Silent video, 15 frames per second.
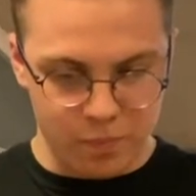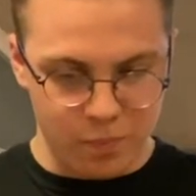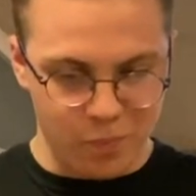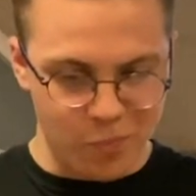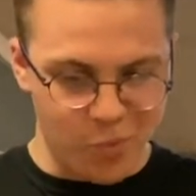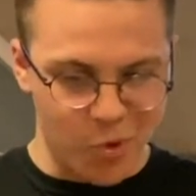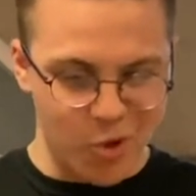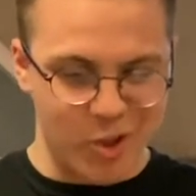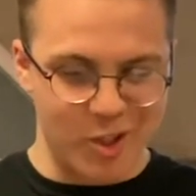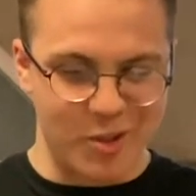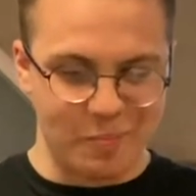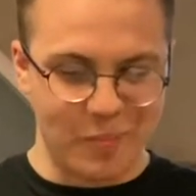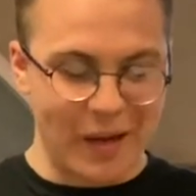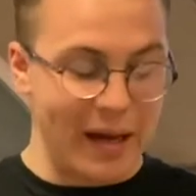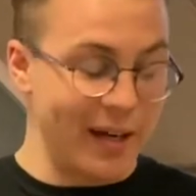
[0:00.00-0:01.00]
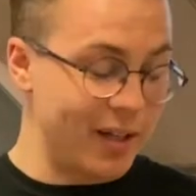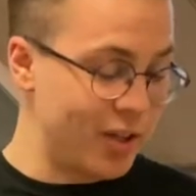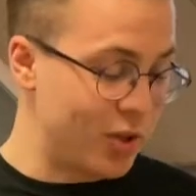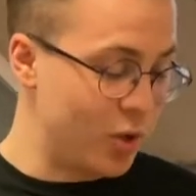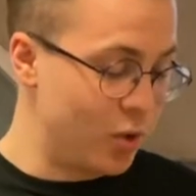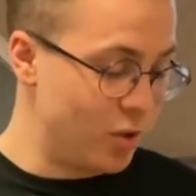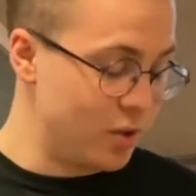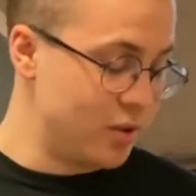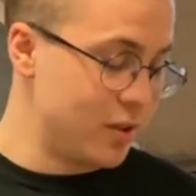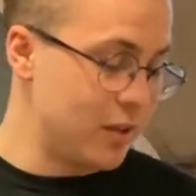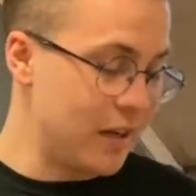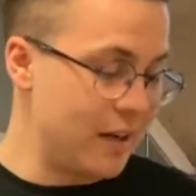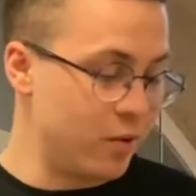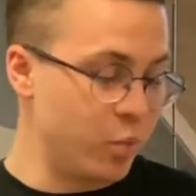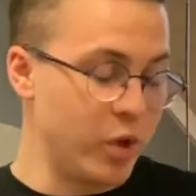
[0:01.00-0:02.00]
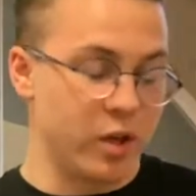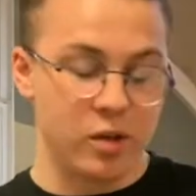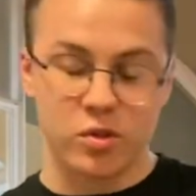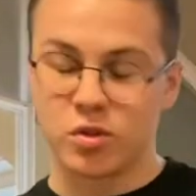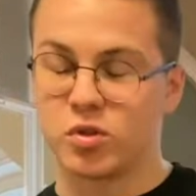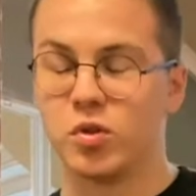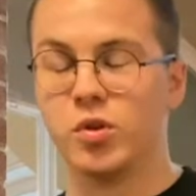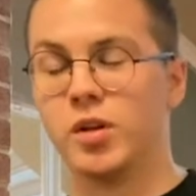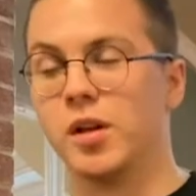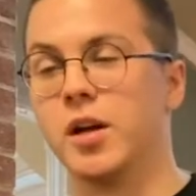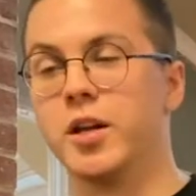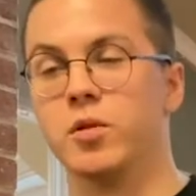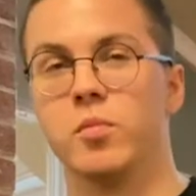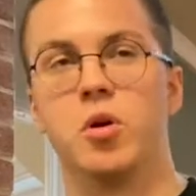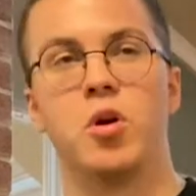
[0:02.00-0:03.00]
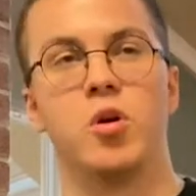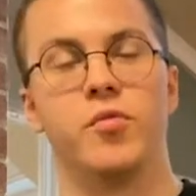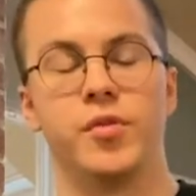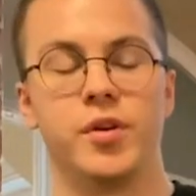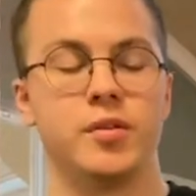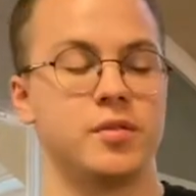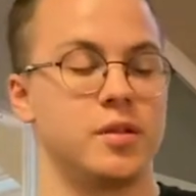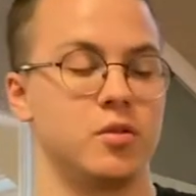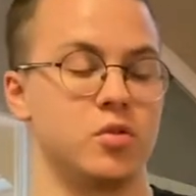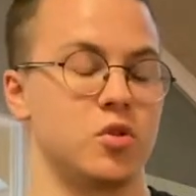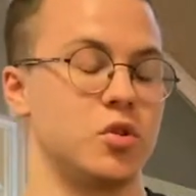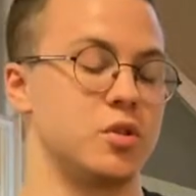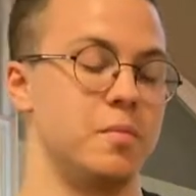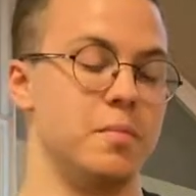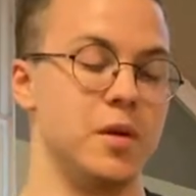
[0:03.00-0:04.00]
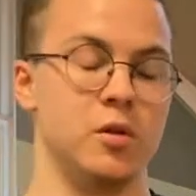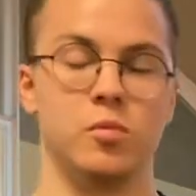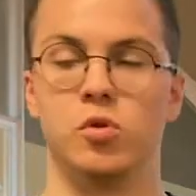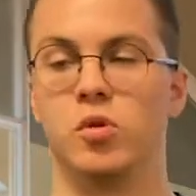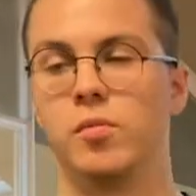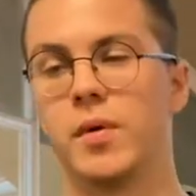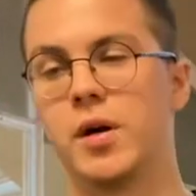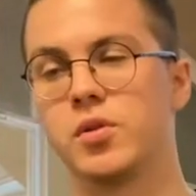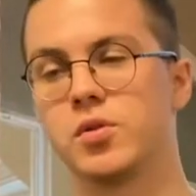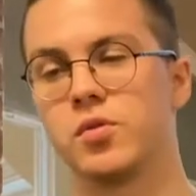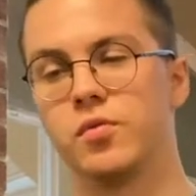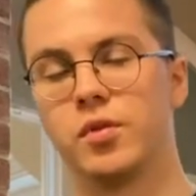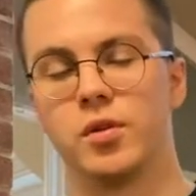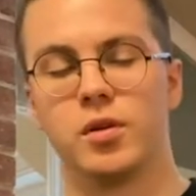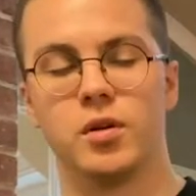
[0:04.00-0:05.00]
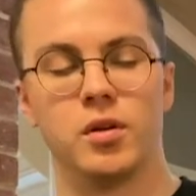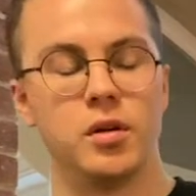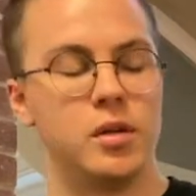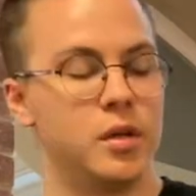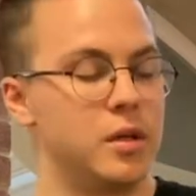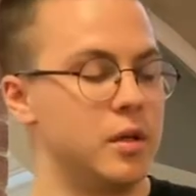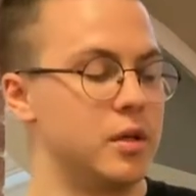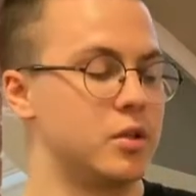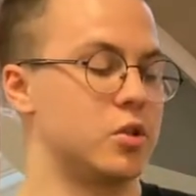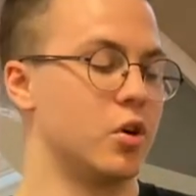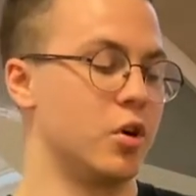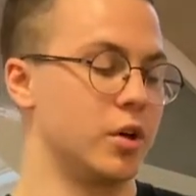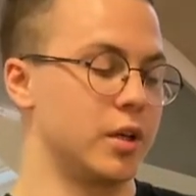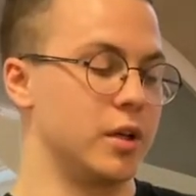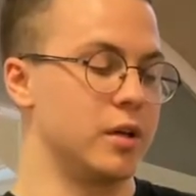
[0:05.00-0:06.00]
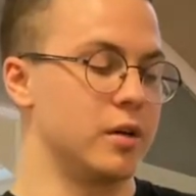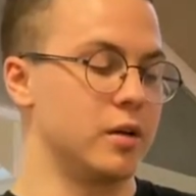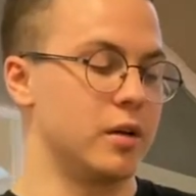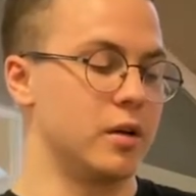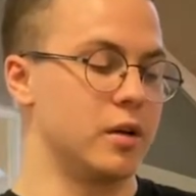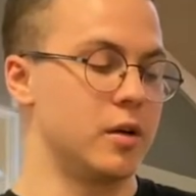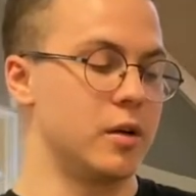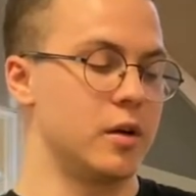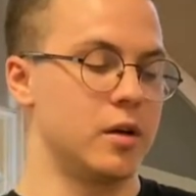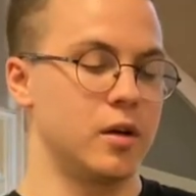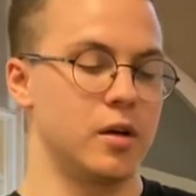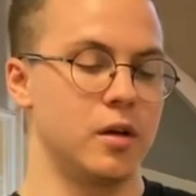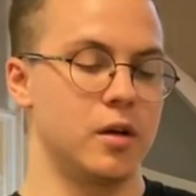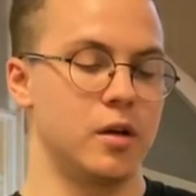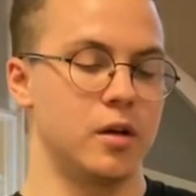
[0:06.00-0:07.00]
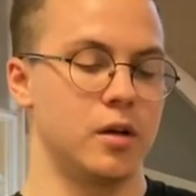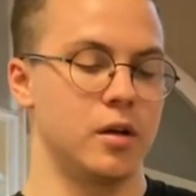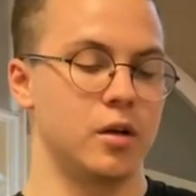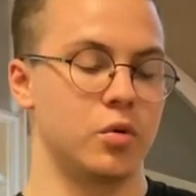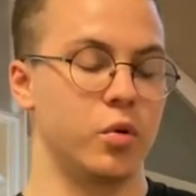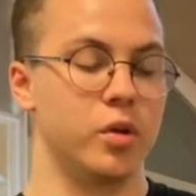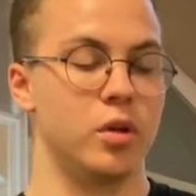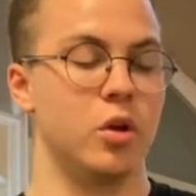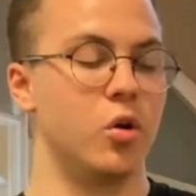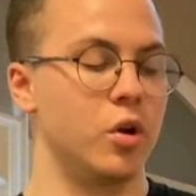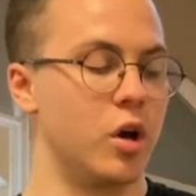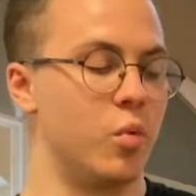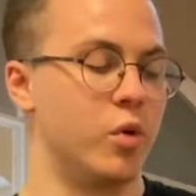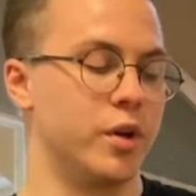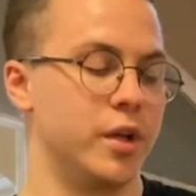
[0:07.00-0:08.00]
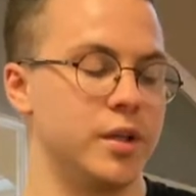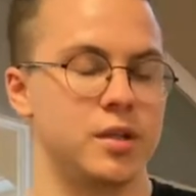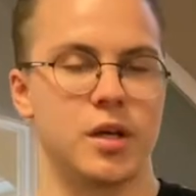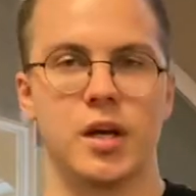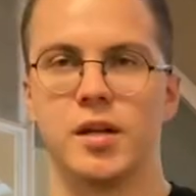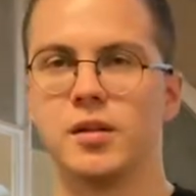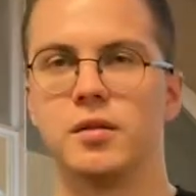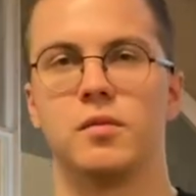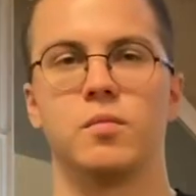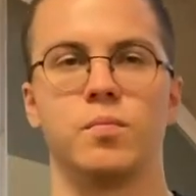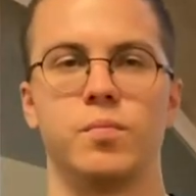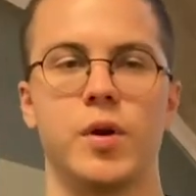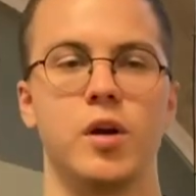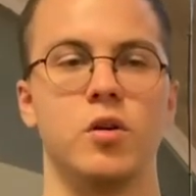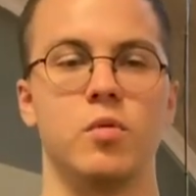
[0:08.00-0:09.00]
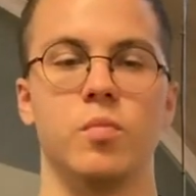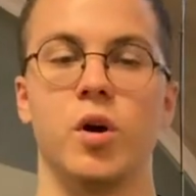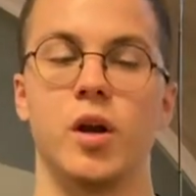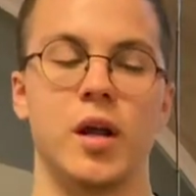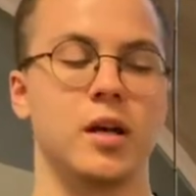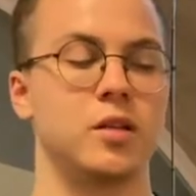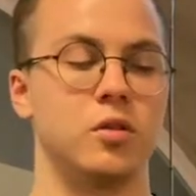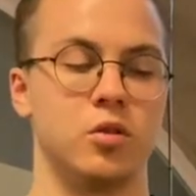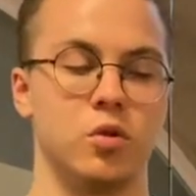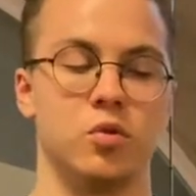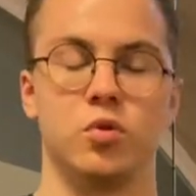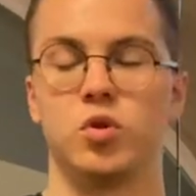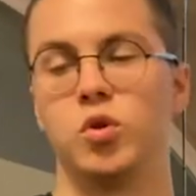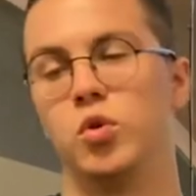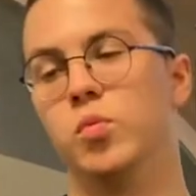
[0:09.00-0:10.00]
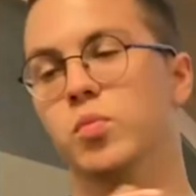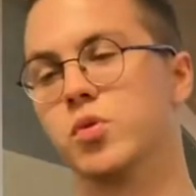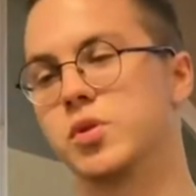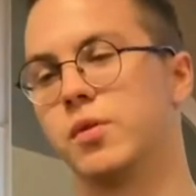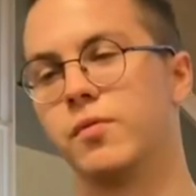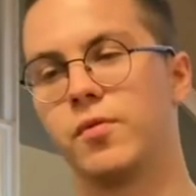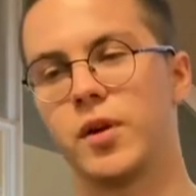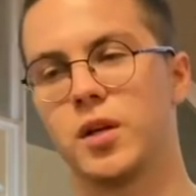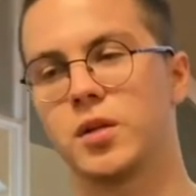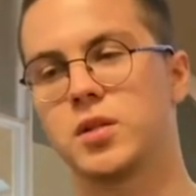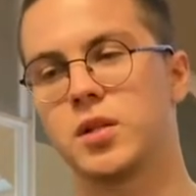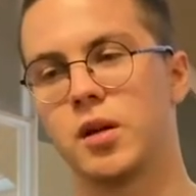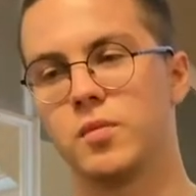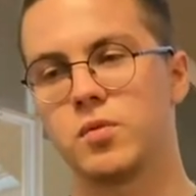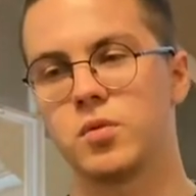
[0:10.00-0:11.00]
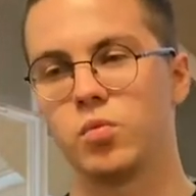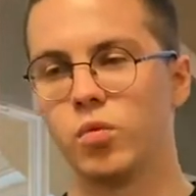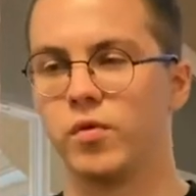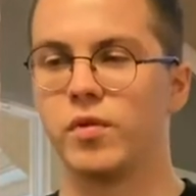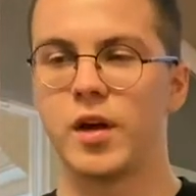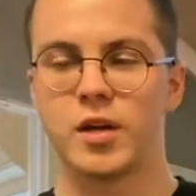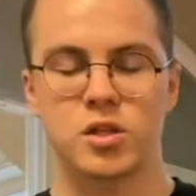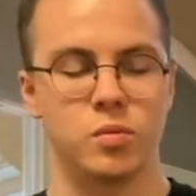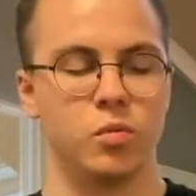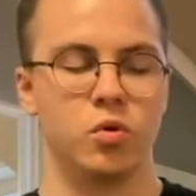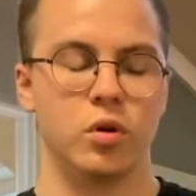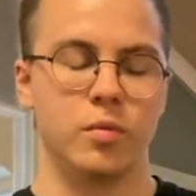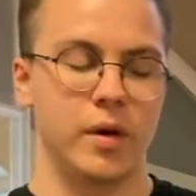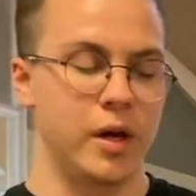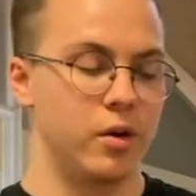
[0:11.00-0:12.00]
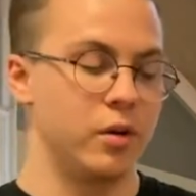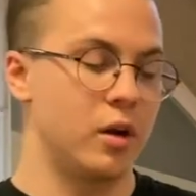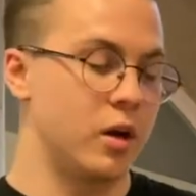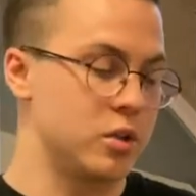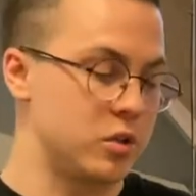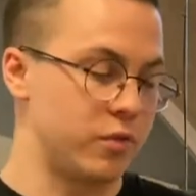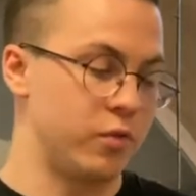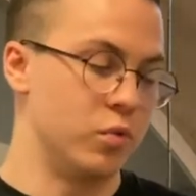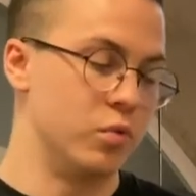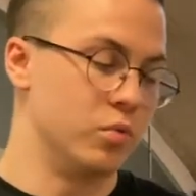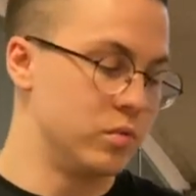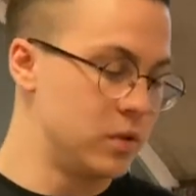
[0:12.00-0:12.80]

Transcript: was this black goo, and when I was doing an NMR of it, there was just minimal amounts of the target quinolone I wanted, and bear in mind I had to do 2 more synthetic steps with that small amount. I just thought